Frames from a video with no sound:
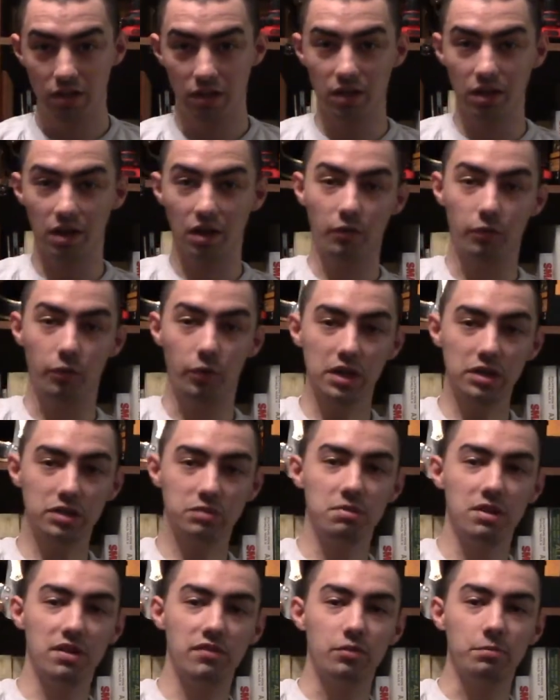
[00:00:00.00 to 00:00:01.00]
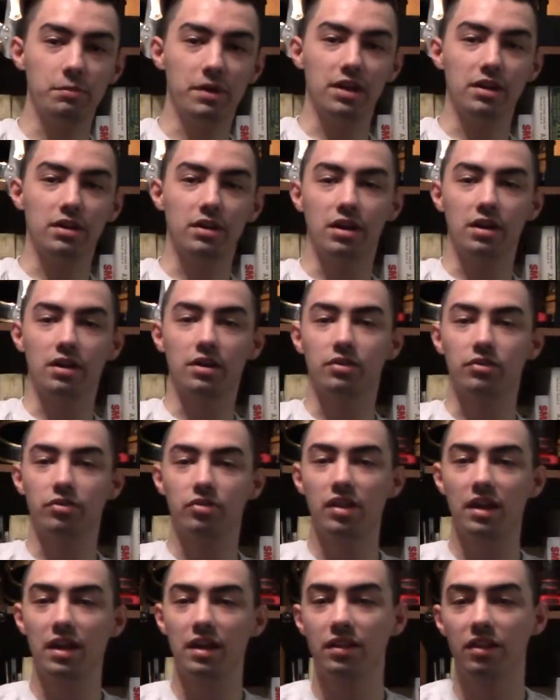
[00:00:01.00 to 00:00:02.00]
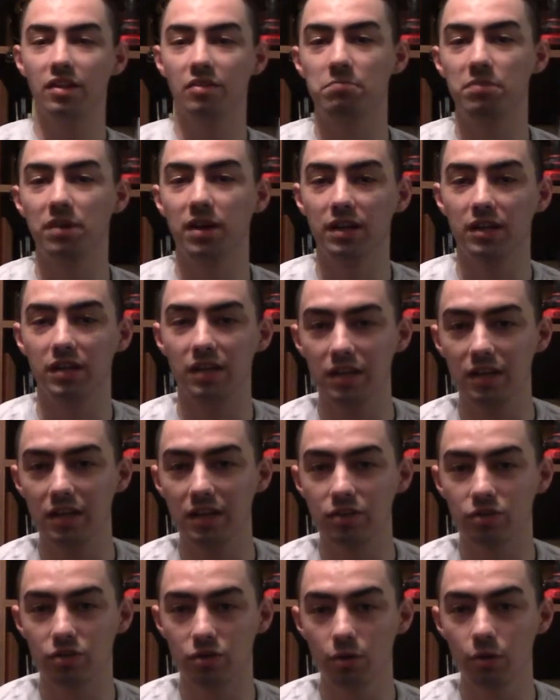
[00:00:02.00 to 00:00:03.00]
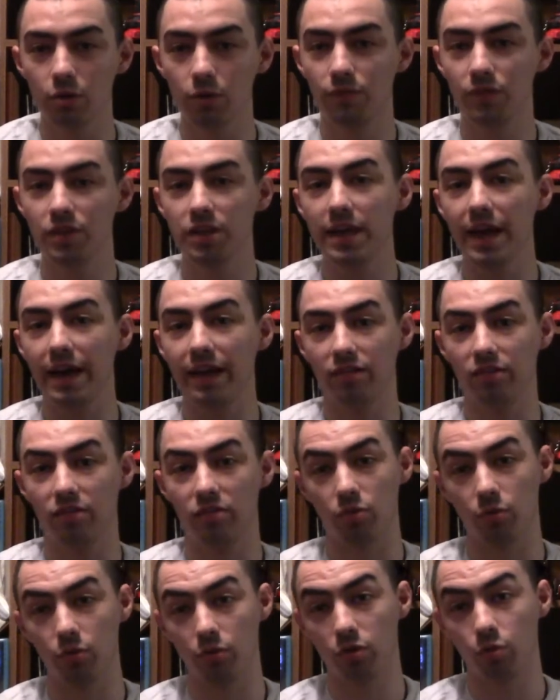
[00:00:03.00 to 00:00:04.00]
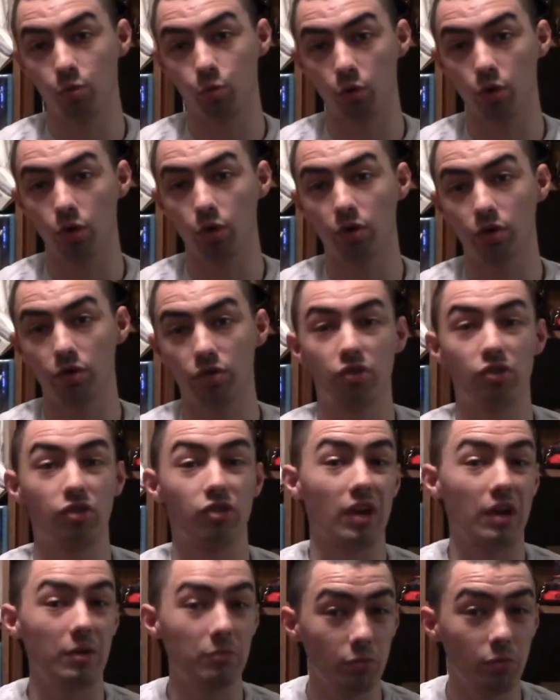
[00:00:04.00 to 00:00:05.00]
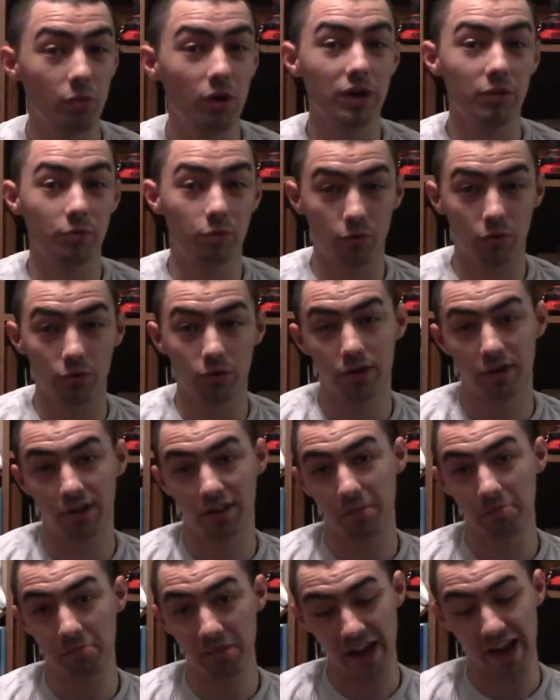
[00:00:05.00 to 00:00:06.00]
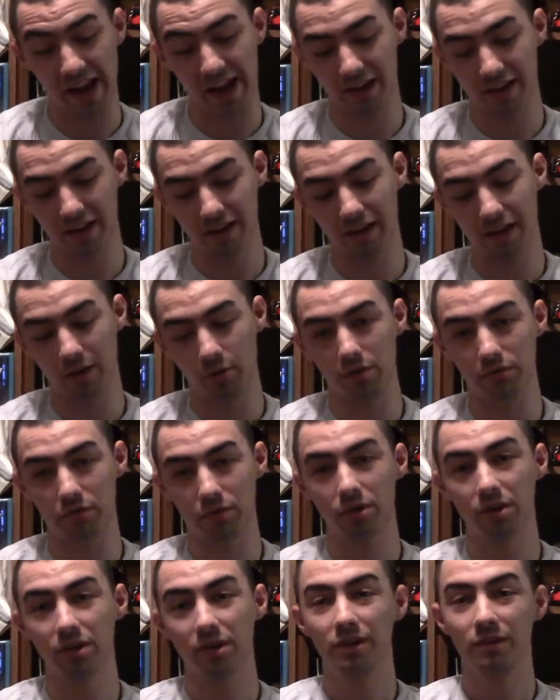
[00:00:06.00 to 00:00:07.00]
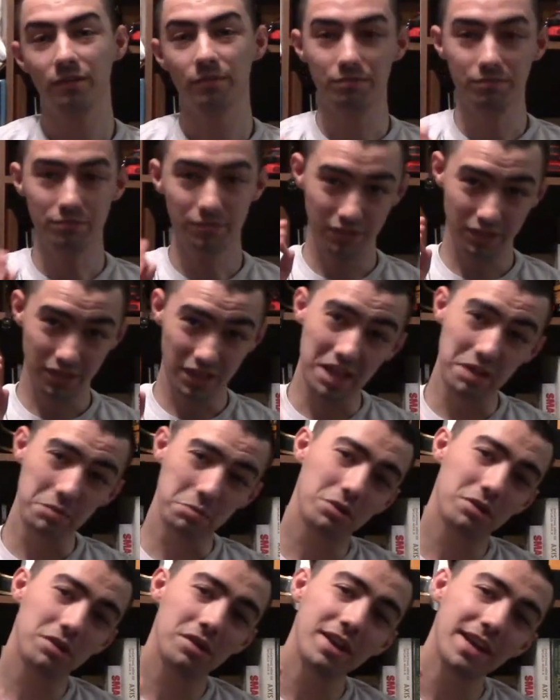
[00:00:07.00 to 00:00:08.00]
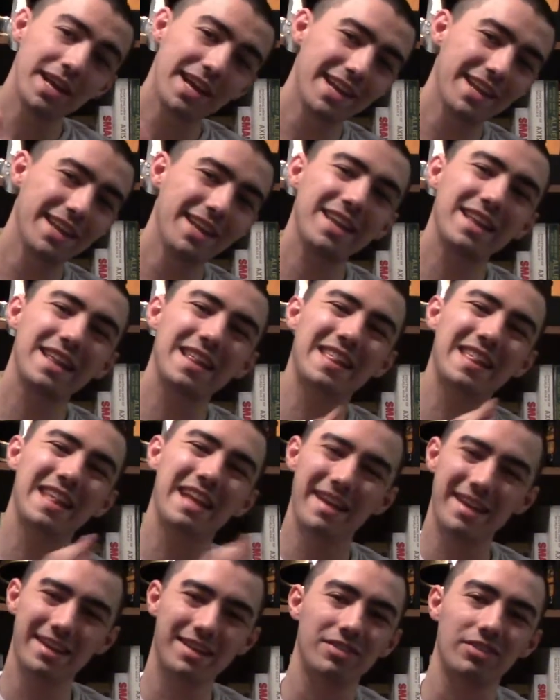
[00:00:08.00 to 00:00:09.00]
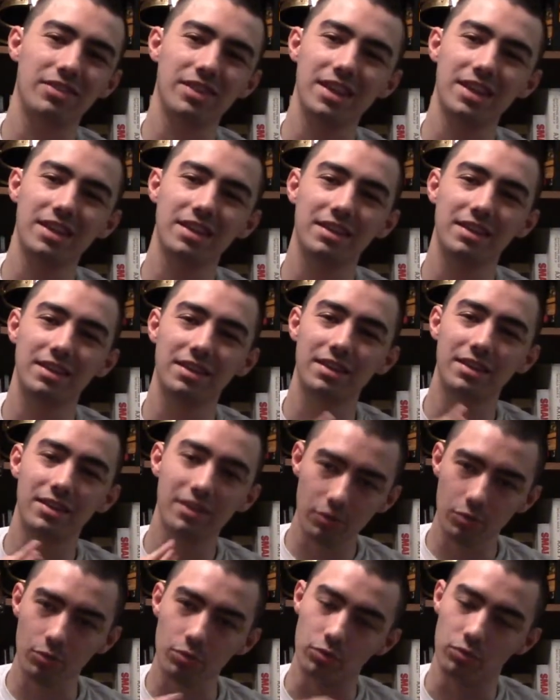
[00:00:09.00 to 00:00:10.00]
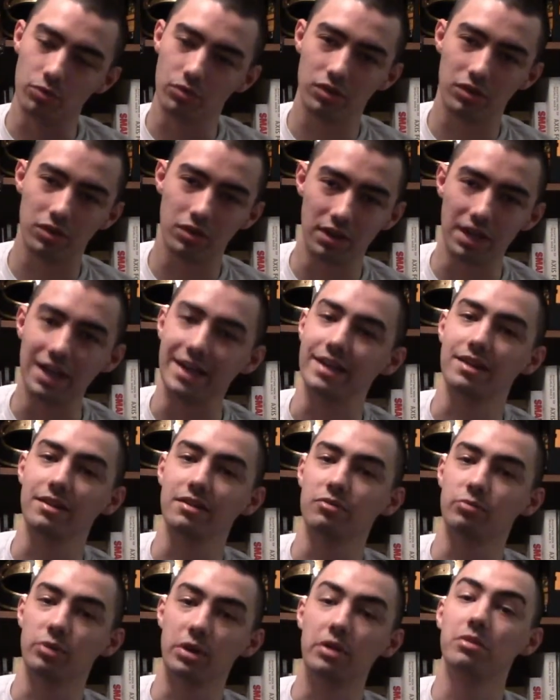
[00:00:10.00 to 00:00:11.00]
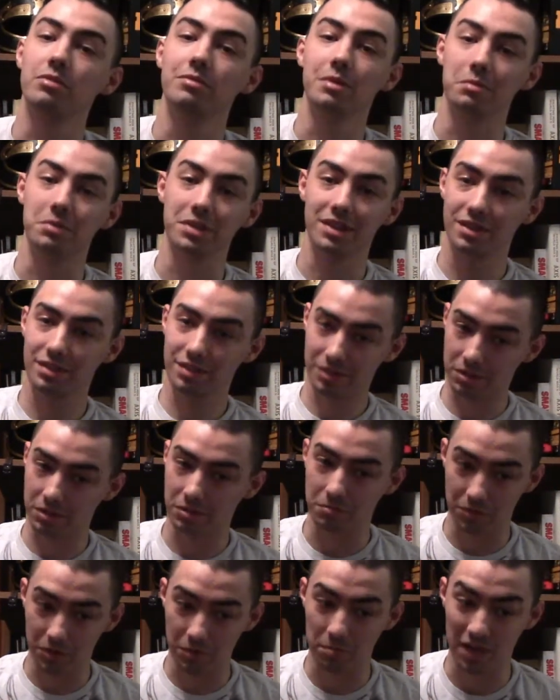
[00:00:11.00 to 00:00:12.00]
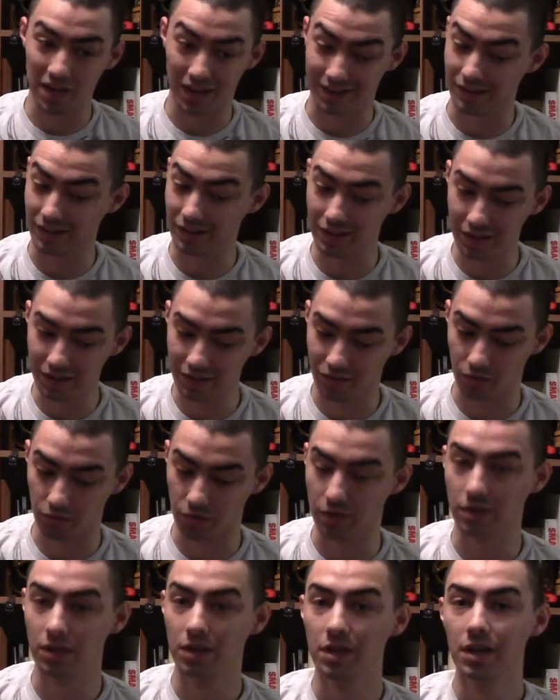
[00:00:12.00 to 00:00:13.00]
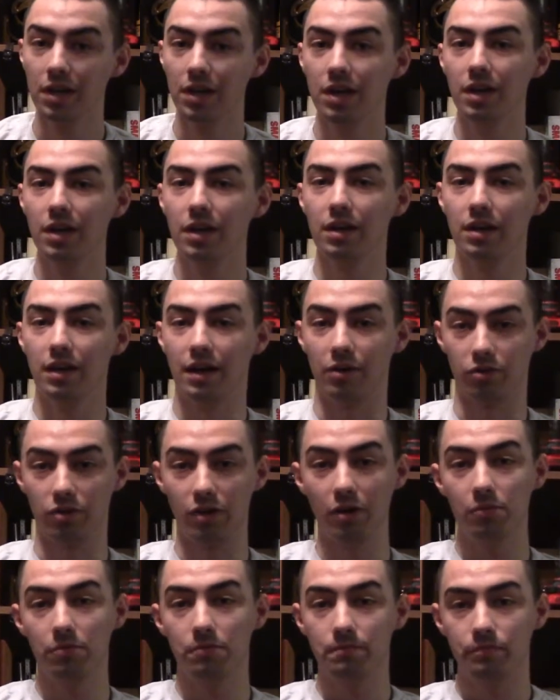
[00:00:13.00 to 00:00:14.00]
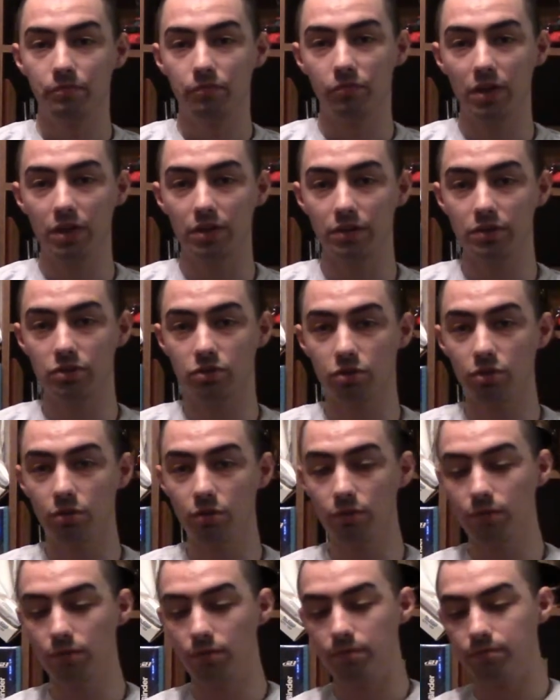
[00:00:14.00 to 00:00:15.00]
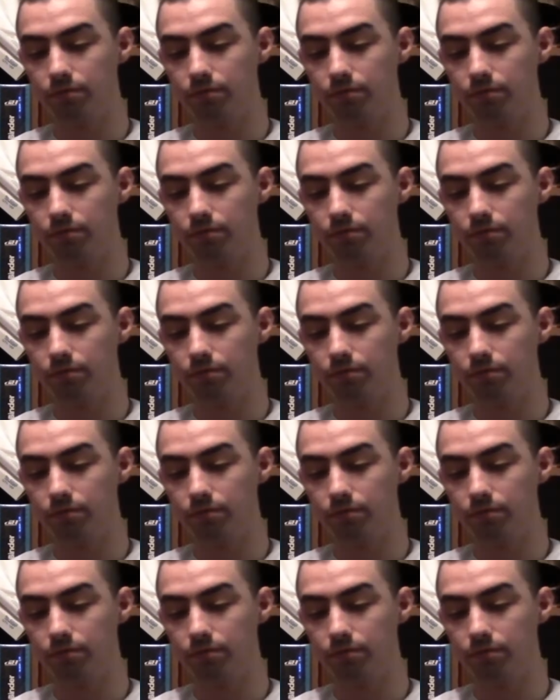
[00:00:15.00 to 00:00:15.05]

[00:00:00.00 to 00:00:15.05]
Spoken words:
of which many of you might not understand this, but in truth, yes, swords were somewhat worn on the back. However, they were not exactly used like, well, what we depict in history. How so? Well, in truth,